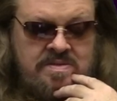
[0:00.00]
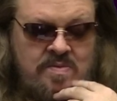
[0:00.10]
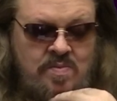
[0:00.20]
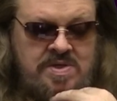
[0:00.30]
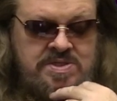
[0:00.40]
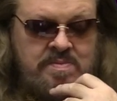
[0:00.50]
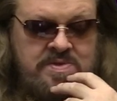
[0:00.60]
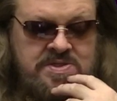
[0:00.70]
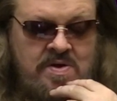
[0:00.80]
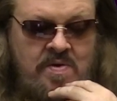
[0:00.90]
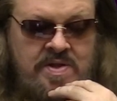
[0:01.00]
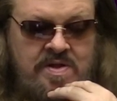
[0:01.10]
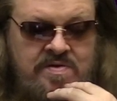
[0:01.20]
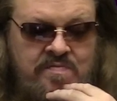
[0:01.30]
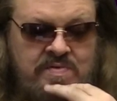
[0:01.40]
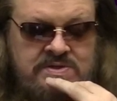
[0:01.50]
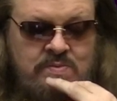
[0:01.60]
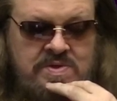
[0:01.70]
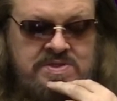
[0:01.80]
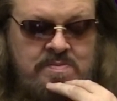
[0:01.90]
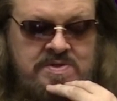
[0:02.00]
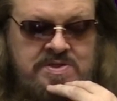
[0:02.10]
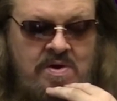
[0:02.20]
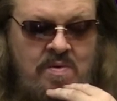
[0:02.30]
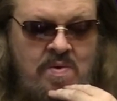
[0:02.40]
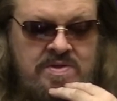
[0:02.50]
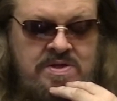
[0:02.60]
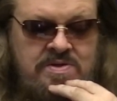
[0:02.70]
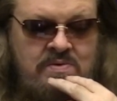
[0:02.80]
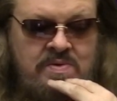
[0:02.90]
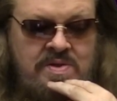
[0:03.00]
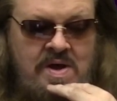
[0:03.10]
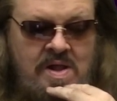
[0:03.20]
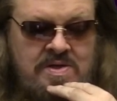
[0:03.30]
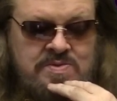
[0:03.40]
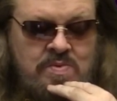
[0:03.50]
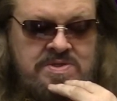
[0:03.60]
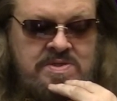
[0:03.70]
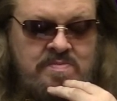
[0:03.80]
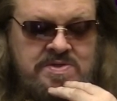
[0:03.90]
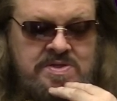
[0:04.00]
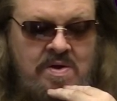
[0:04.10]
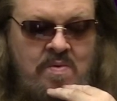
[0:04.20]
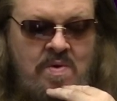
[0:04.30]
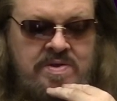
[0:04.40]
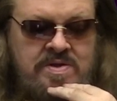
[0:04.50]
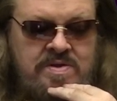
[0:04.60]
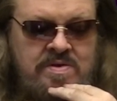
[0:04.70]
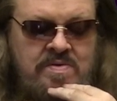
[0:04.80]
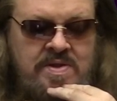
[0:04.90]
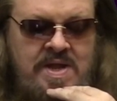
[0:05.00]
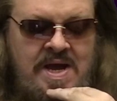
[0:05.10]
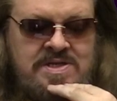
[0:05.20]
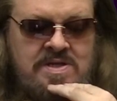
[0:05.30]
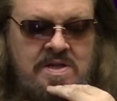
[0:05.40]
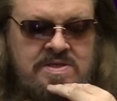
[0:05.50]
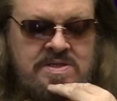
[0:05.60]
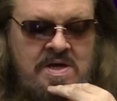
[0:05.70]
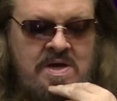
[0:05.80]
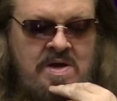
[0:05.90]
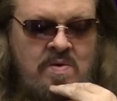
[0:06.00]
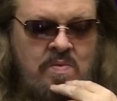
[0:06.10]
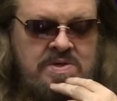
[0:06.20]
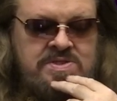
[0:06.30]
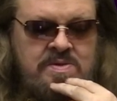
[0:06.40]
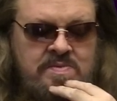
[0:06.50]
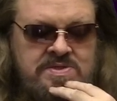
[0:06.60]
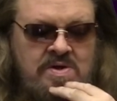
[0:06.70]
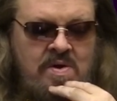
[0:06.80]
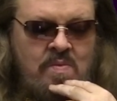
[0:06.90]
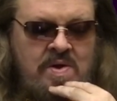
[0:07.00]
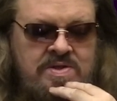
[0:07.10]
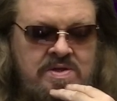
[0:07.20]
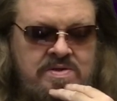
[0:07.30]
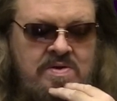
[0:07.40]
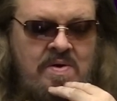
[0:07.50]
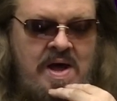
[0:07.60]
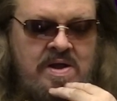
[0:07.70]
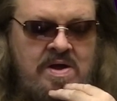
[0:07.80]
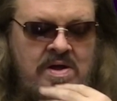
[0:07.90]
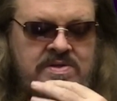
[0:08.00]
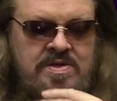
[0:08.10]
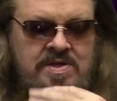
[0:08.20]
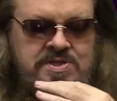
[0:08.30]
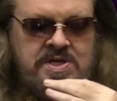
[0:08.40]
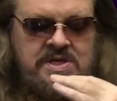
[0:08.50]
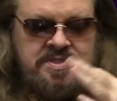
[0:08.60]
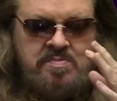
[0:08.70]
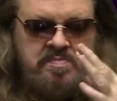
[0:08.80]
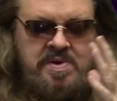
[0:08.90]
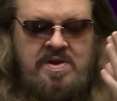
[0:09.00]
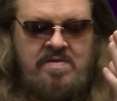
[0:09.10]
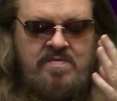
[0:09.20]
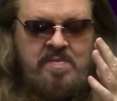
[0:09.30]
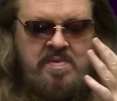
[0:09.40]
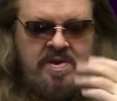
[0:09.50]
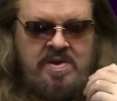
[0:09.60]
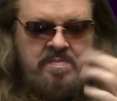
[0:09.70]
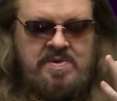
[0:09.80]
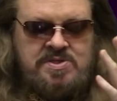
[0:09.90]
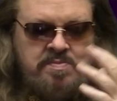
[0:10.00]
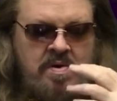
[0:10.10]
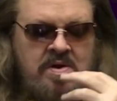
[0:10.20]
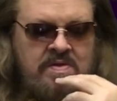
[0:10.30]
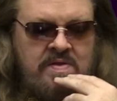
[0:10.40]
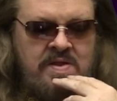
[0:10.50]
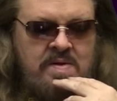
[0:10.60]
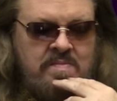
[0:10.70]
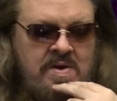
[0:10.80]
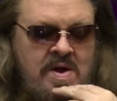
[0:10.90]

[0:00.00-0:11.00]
Wisdom is knowing the difference. Wisdom is knowing what to do with knowledge. Wisdom is knowing what to do in excellence. Wisdom is knowing what to do, how to cut to the chase and beat everybody and be smarter than them.